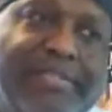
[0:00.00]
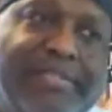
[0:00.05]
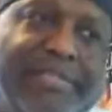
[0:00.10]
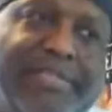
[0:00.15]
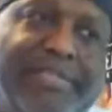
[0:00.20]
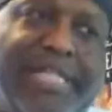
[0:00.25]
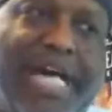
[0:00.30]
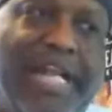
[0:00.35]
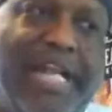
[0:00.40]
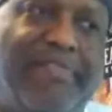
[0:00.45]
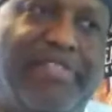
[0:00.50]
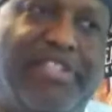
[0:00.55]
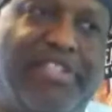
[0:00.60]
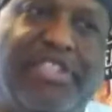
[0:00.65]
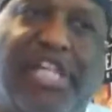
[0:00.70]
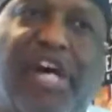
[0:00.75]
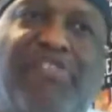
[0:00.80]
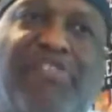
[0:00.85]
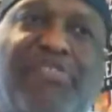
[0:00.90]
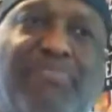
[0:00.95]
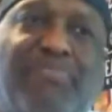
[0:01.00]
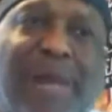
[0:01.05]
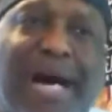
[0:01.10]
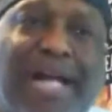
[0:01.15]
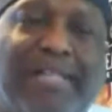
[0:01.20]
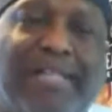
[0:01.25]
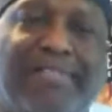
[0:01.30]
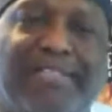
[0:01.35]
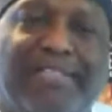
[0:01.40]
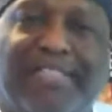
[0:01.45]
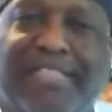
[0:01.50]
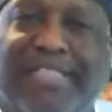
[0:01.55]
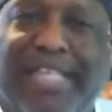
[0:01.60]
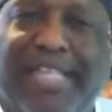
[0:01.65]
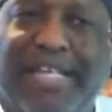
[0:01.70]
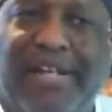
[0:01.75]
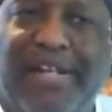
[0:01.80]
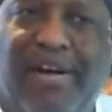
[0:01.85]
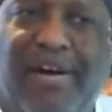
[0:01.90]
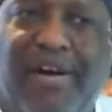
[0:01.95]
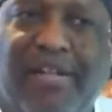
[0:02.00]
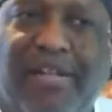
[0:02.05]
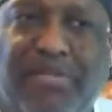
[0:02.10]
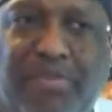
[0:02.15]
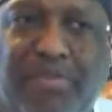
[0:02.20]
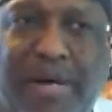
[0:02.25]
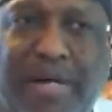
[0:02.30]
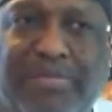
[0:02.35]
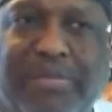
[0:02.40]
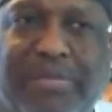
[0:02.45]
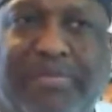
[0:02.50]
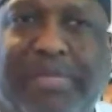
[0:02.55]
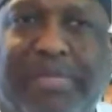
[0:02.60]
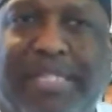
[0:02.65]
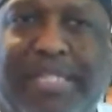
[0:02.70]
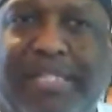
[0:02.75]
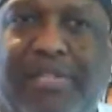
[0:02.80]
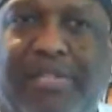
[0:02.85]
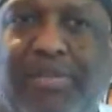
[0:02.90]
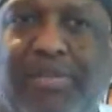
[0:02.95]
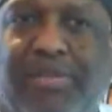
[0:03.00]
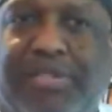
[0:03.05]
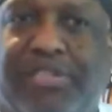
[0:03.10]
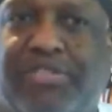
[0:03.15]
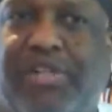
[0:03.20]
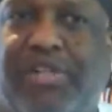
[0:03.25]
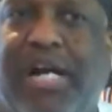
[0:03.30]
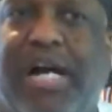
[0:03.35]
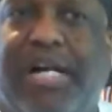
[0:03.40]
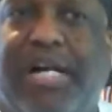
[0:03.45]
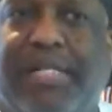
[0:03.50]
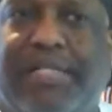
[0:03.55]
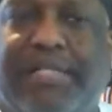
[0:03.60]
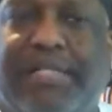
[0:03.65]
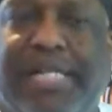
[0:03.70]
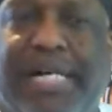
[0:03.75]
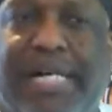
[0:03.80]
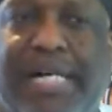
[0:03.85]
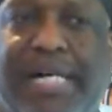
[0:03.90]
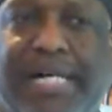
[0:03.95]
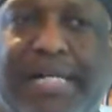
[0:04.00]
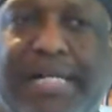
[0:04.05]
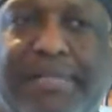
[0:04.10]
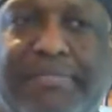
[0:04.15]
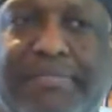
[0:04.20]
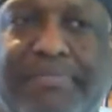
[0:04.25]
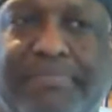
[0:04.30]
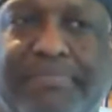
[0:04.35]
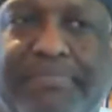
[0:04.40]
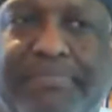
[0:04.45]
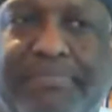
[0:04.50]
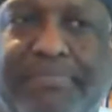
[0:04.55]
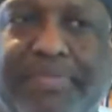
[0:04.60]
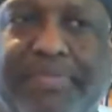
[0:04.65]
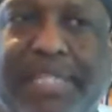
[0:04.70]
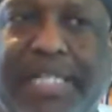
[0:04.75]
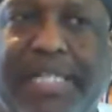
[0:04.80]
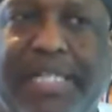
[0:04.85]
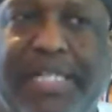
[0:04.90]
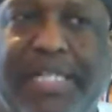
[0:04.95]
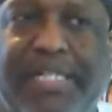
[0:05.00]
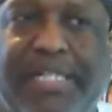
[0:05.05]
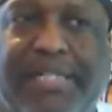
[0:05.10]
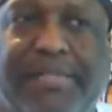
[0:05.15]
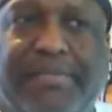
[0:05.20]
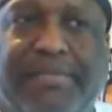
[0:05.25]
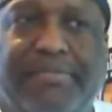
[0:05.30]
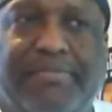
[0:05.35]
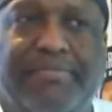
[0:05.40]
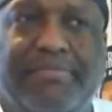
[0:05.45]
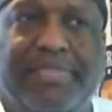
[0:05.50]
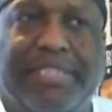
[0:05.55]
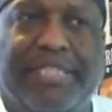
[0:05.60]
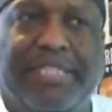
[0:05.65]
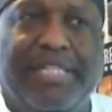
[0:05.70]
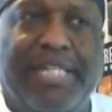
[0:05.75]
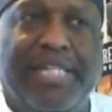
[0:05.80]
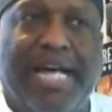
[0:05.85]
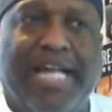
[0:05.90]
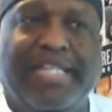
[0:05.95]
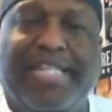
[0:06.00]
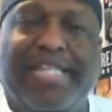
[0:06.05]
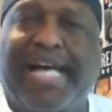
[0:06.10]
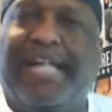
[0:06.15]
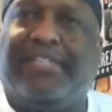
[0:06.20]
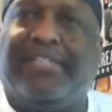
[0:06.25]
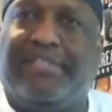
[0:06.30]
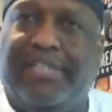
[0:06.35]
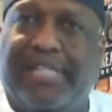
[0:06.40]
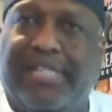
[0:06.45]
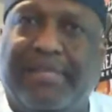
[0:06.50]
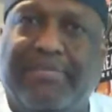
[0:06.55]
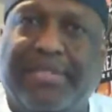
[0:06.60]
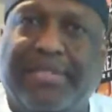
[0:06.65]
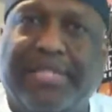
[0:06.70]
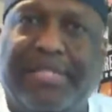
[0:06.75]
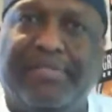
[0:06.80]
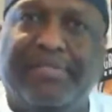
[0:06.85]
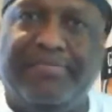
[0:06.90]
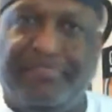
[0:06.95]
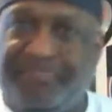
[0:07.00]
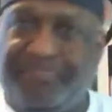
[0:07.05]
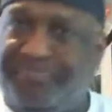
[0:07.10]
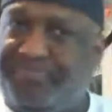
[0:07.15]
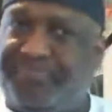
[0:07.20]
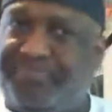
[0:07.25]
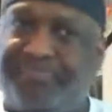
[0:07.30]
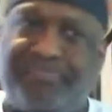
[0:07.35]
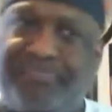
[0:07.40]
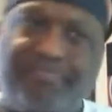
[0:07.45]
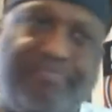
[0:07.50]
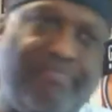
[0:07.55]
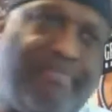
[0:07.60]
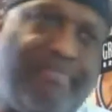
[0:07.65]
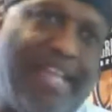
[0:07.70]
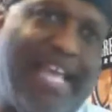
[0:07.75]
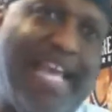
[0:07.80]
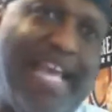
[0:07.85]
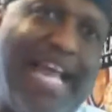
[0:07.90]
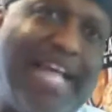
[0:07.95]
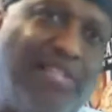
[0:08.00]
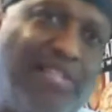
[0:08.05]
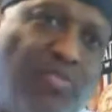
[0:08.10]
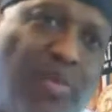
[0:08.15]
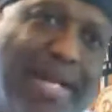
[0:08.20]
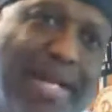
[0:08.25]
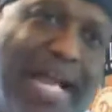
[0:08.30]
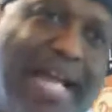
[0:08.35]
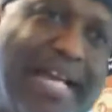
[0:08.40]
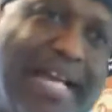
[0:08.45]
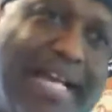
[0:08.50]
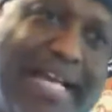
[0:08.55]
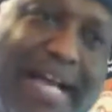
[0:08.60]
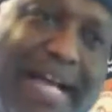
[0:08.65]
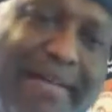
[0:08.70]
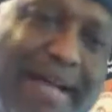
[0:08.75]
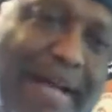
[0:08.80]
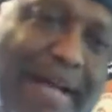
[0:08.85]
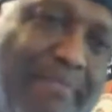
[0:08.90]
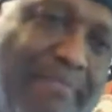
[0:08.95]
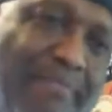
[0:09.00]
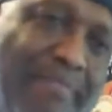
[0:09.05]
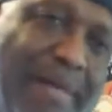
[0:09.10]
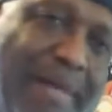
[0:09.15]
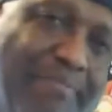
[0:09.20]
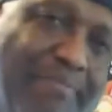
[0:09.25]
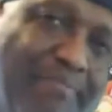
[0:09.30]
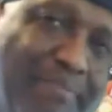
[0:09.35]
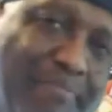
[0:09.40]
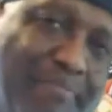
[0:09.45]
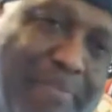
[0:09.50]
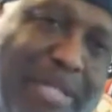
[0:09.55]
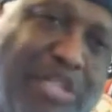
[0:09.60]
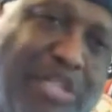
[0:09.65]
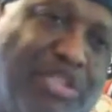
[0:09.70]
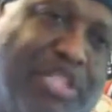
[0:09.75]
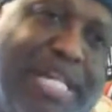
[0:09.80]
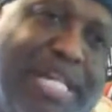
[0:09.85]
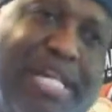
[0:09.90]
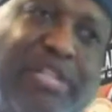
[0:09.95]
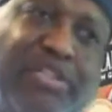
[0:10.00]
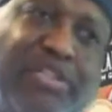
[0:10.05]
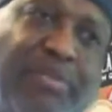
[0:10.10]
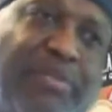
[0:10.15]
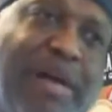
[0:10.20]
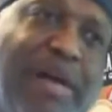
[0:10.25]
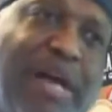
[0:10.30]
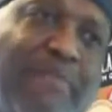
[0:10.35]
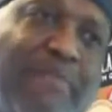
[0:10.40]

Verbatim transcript: kind of a soft spot against Ain't the Heart. It's probably been the Golden Drop, was it 9000, I believe. And that's one I like. Belgian ales are probably